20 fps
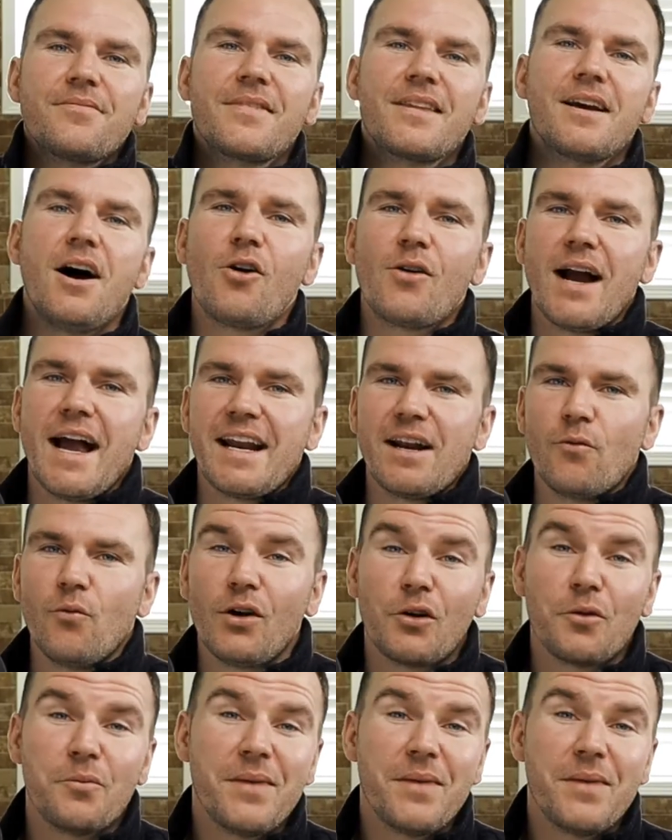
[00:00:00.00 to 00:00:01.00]
All right, and
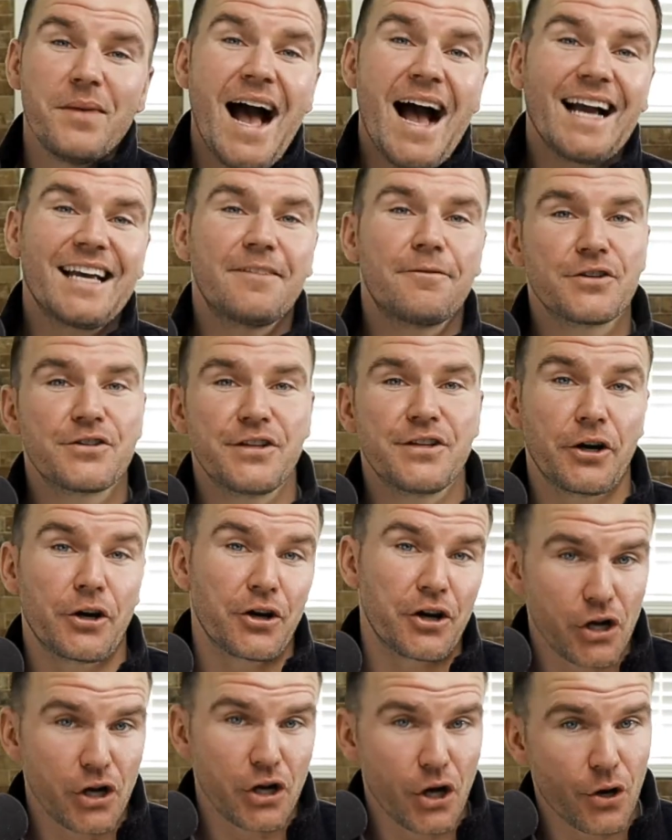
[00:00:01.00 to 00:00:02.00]
welcome back. First thing you're
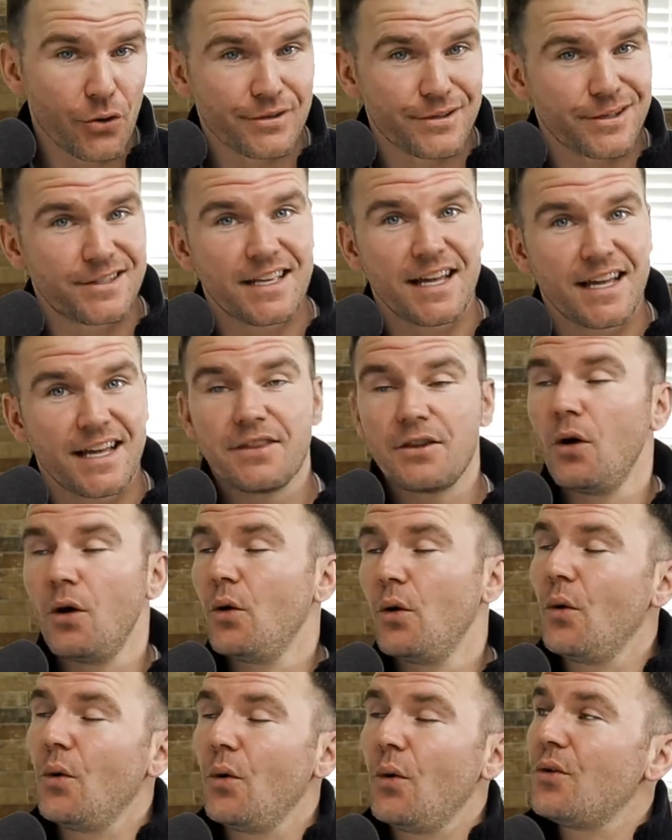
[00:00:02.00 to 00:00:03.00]
gonna notice is that the
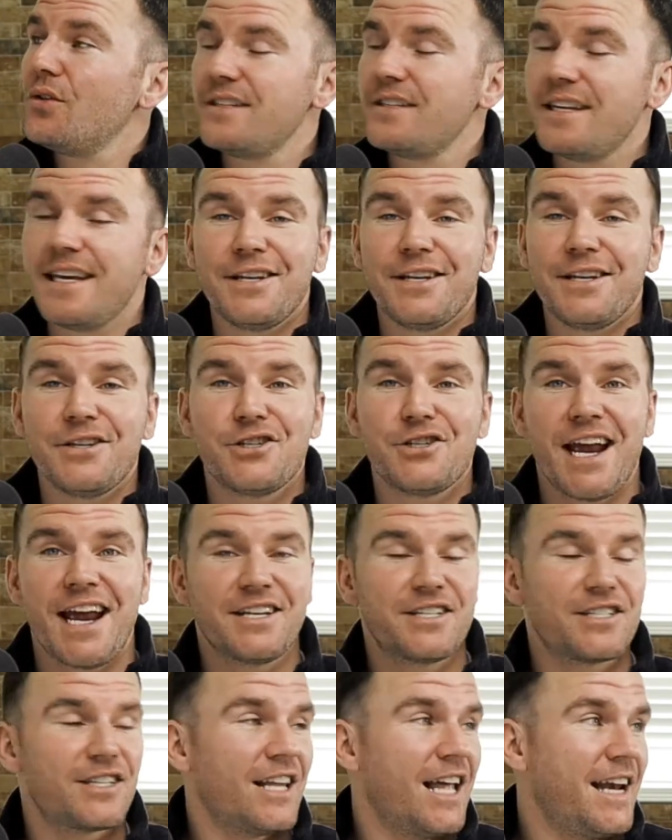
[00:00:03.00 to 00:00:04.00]
whole scene
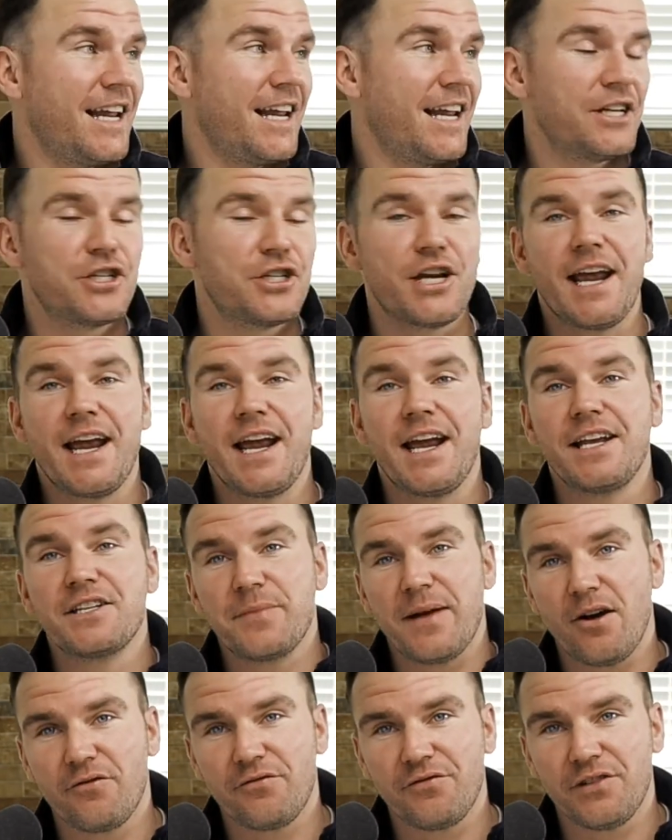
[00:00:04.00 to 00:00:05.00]
changed. Lighting changed,
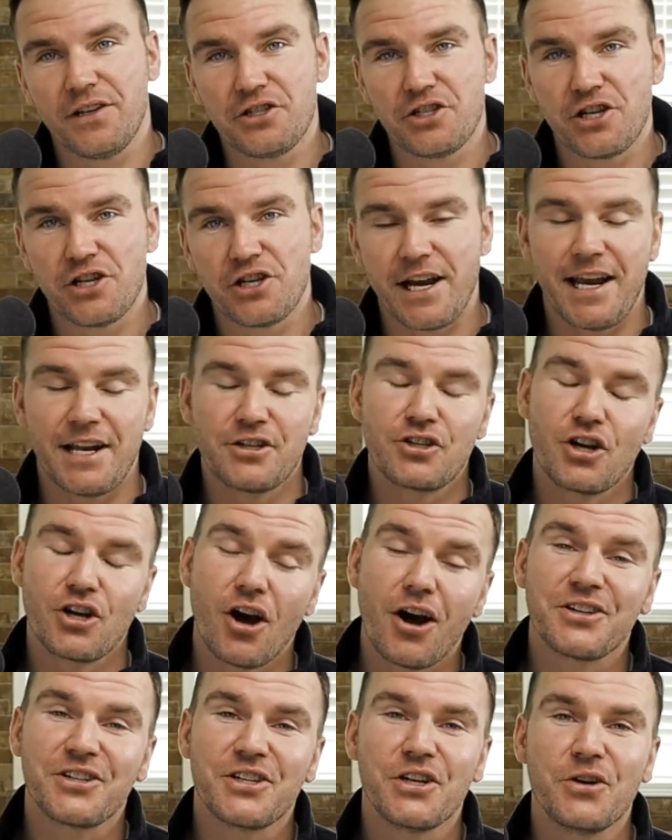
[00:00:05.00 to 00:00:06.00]
my outfit changed,
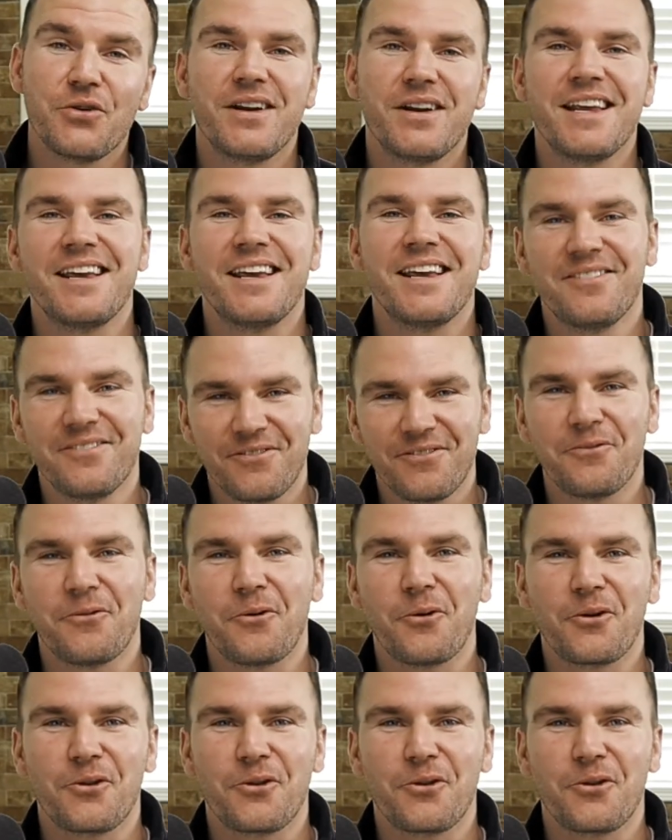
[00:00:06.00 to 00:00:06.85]
continuity for